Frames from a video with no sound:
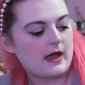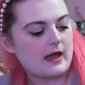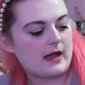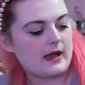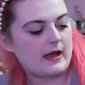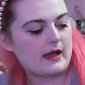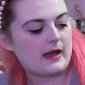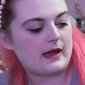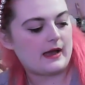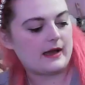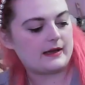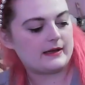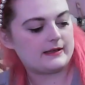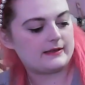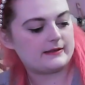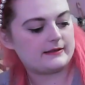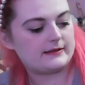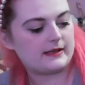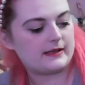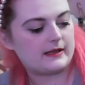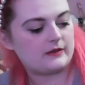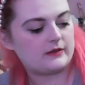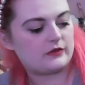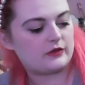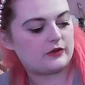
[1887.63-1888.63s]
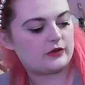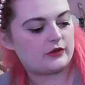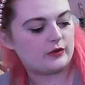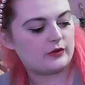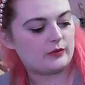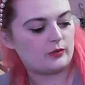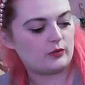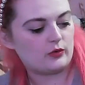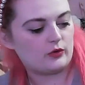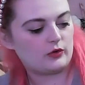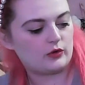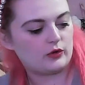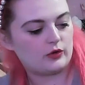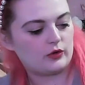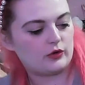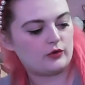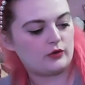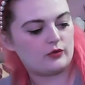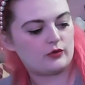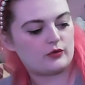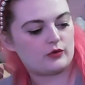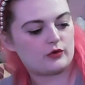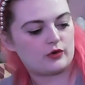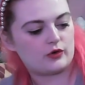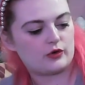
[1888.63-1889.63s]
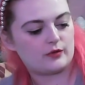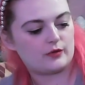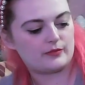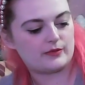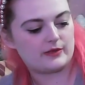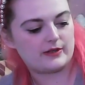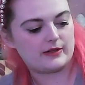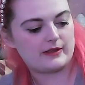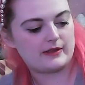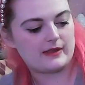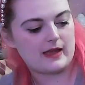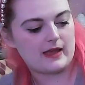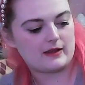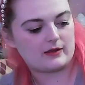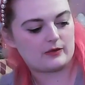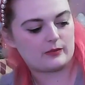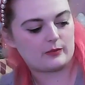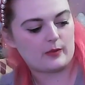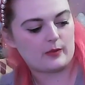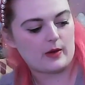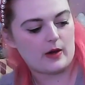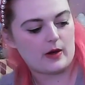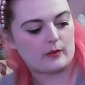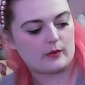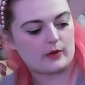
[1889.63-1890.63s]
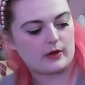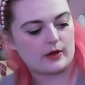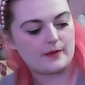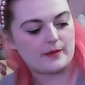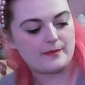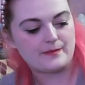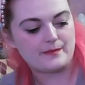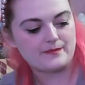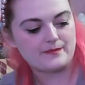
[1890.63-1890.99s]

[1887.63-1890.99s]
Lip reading: and it says, to all who come to this, welcome.